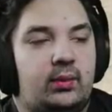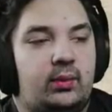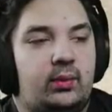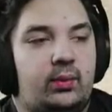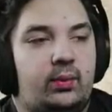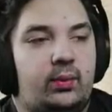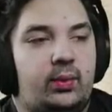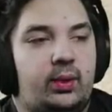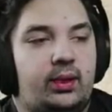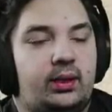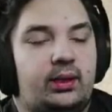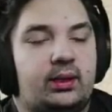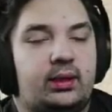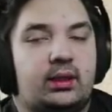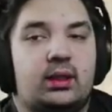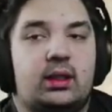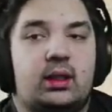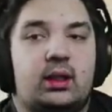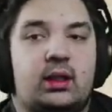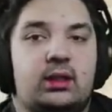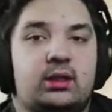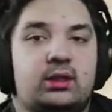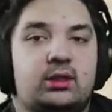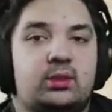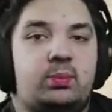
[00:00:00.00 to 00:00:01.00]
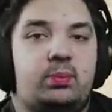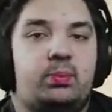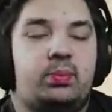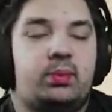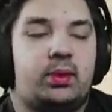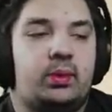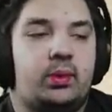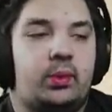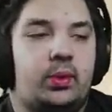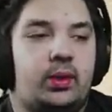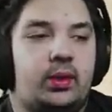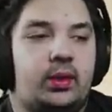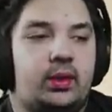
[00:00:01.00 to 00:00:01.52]
when your car is
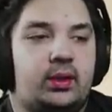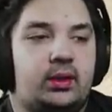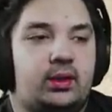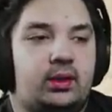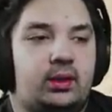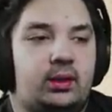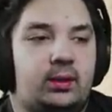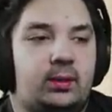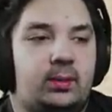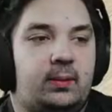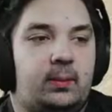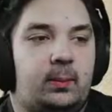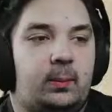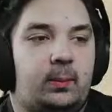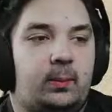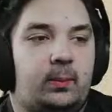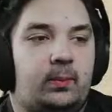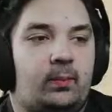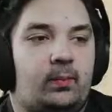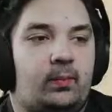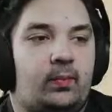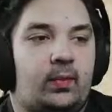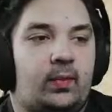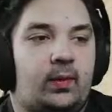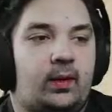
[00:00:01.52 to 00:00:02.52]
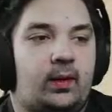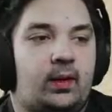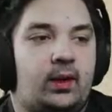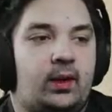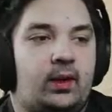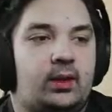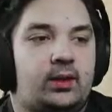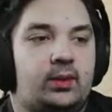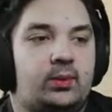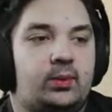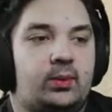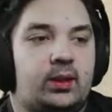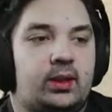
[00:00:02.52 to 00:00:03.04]
broken,
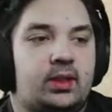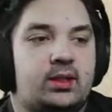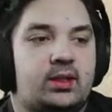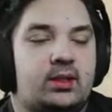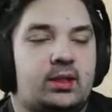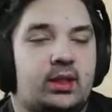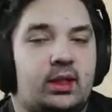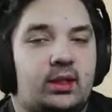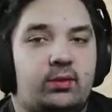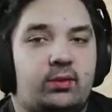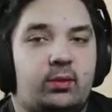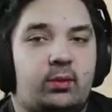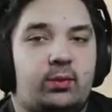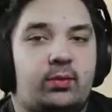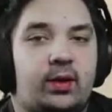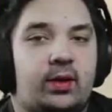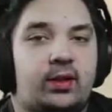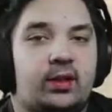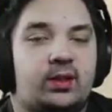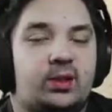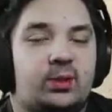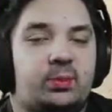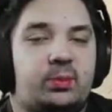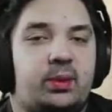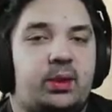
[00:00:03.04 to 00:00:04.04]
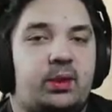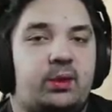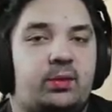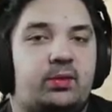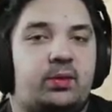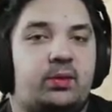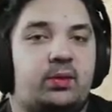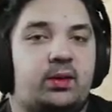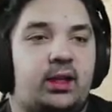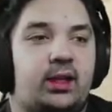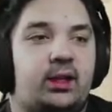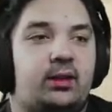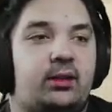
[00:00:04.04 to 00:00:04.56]
and you want to save your fast repair
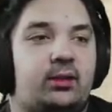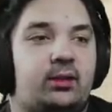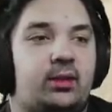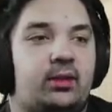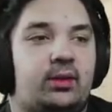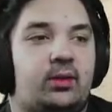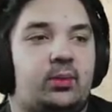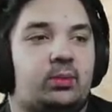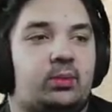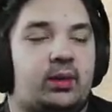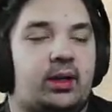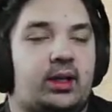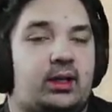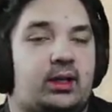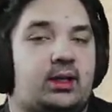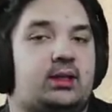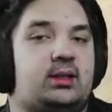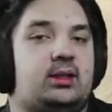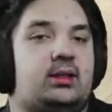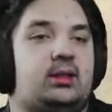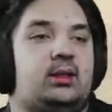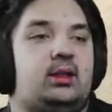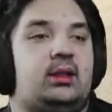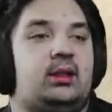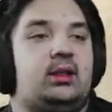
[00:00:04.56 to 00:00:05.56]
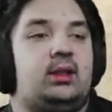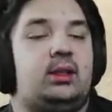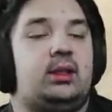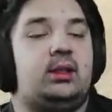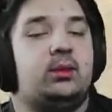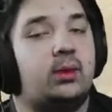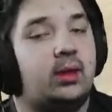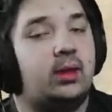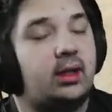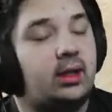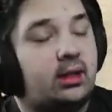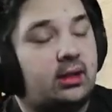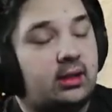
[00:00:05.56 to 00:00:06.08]
for later in the race. You
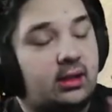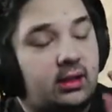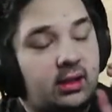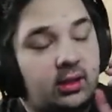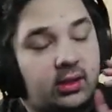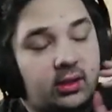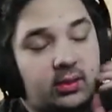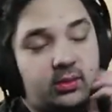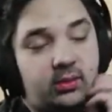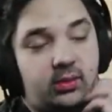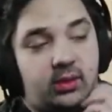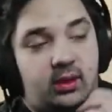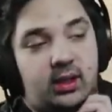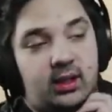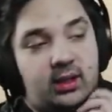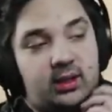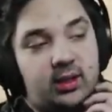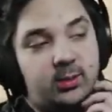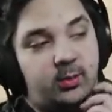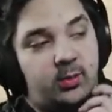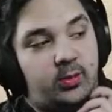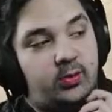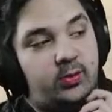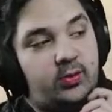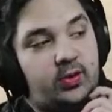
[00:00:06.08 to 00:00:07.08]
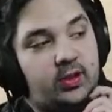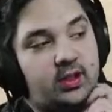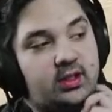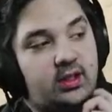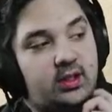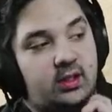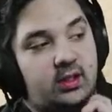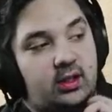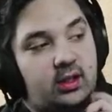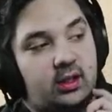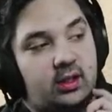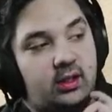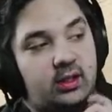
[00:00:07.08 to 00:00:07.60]
want to, you know, get them to fix the
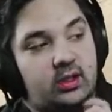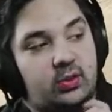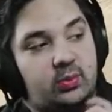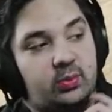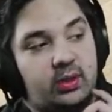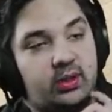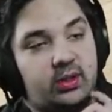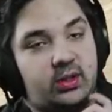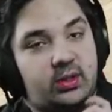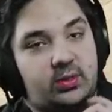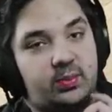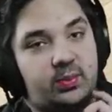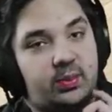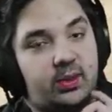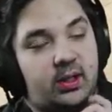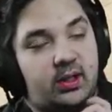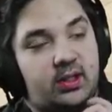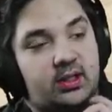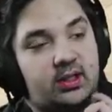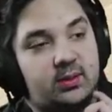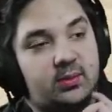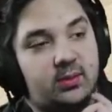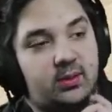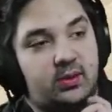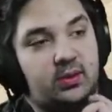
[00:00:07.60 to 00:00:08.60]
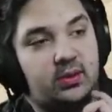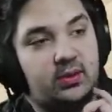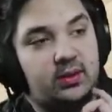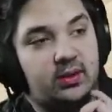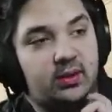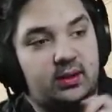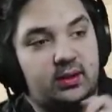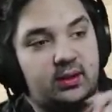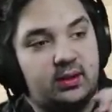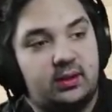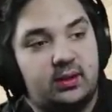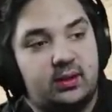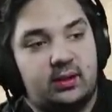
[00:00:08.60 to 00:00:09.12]
car as much as possible,
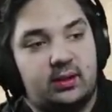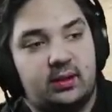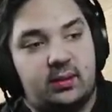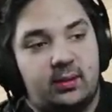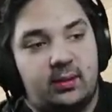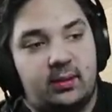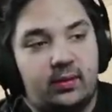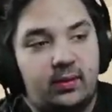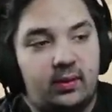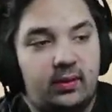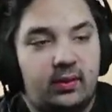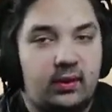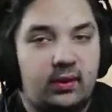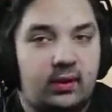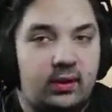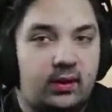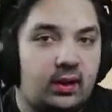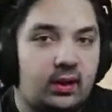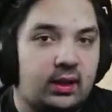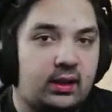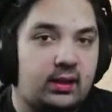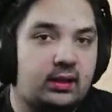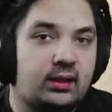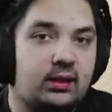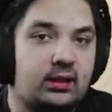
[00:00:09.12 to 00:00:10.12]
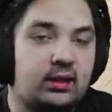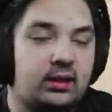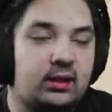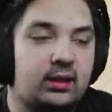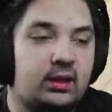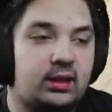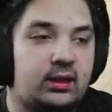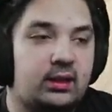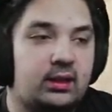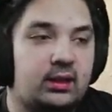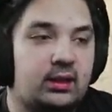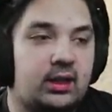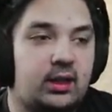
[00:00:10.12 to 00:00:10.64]
and uh,
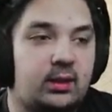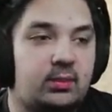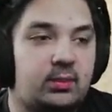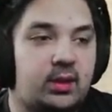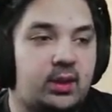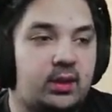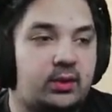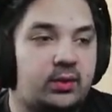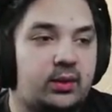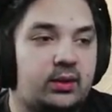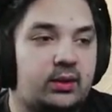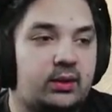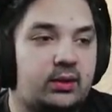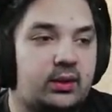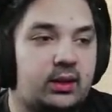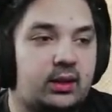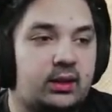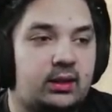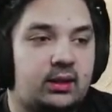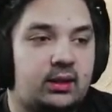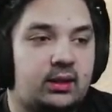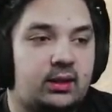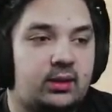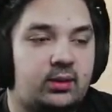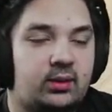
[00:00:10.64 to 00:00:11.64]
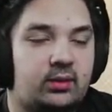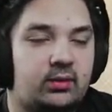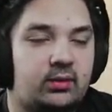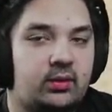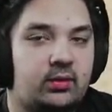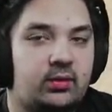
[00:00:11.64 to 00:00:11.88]
and then keep going. You know, even